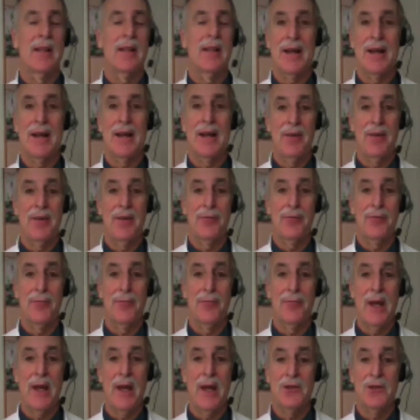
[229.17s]
get a lot of
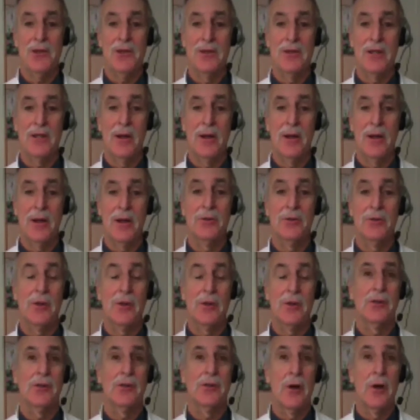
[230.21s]
information that
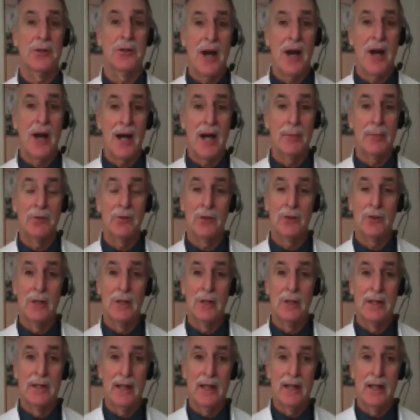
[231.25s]
comes to us at all
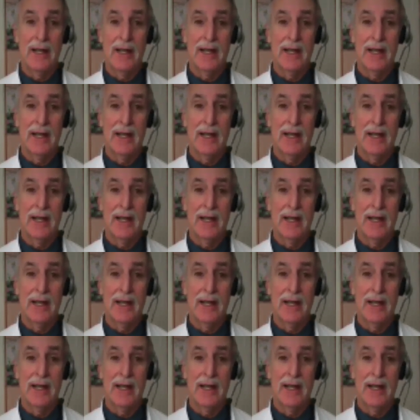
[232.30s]
times,